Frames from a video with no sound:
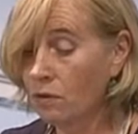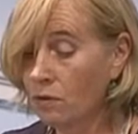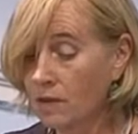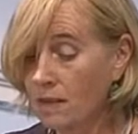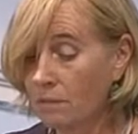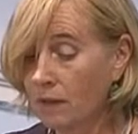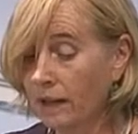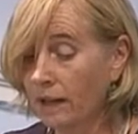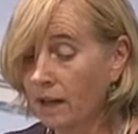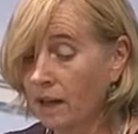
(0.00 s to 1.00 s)
autism
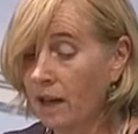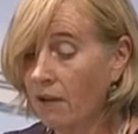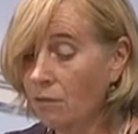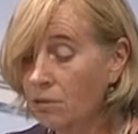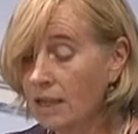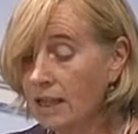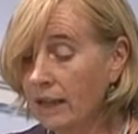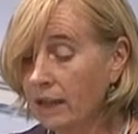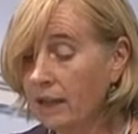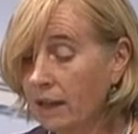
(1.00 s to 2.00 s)
like routine
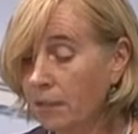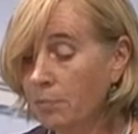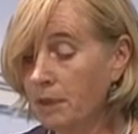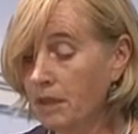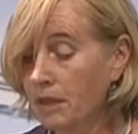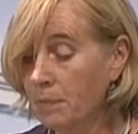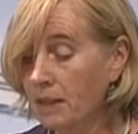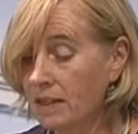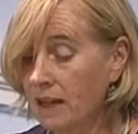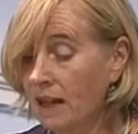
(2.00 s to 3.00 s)
and like
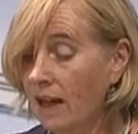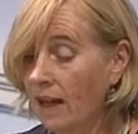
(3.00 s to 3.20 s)
predictability,